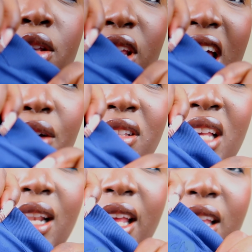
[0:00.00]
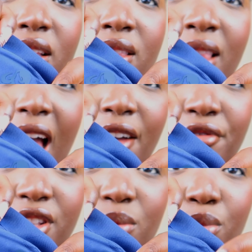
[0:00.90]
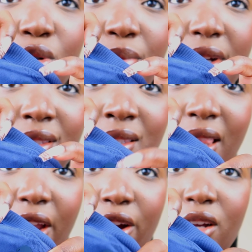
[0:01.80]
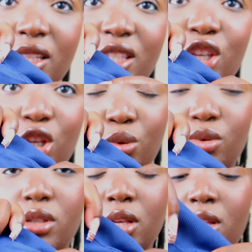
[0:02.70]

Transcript: can't, it's not like that visible, but it's there. It's cute.